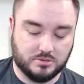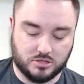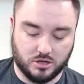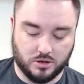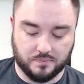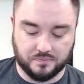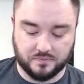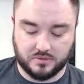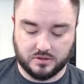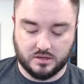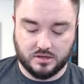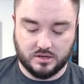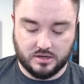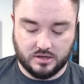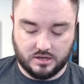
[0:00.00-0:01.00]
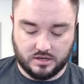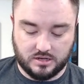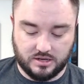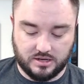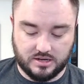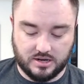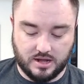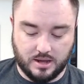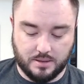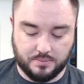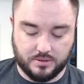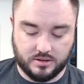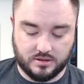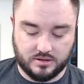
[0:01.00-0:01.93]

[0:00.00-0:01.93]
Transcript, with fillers: So cleaned it up,